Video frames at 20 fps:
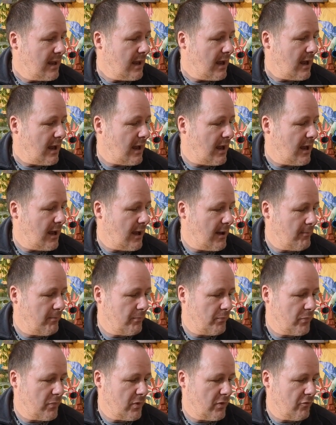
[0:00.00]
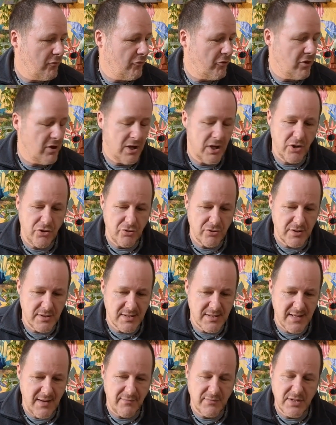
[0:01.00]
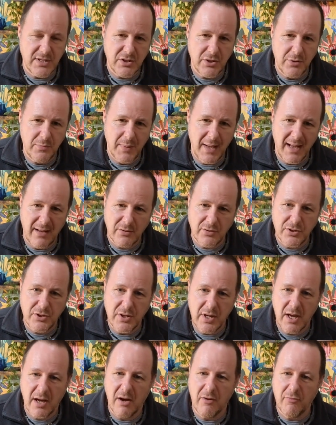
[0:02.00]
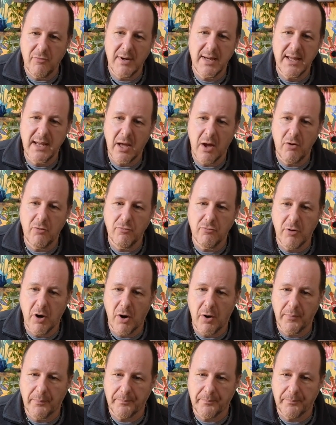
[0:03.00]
For £172, you can't really go wrong.